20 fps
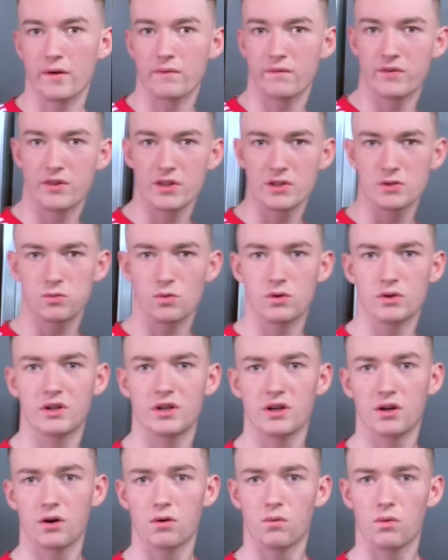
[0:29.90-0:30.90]
for this one, you're
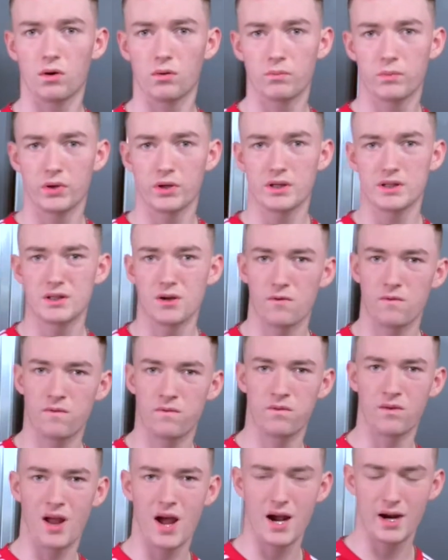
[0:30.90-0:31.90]
going to want to put yourself
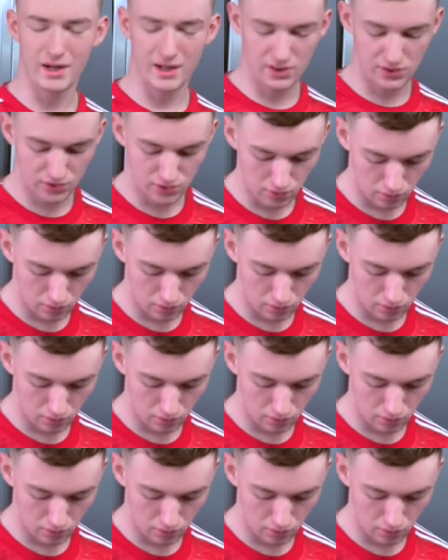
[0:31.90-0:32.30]
flat against the